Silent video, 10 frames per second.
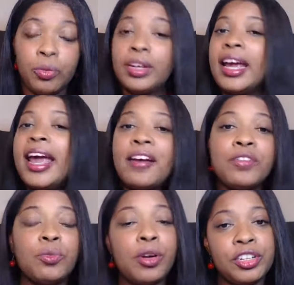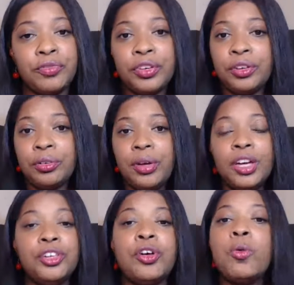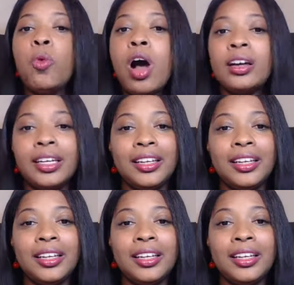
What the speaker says: Whatever works for you. Your walk,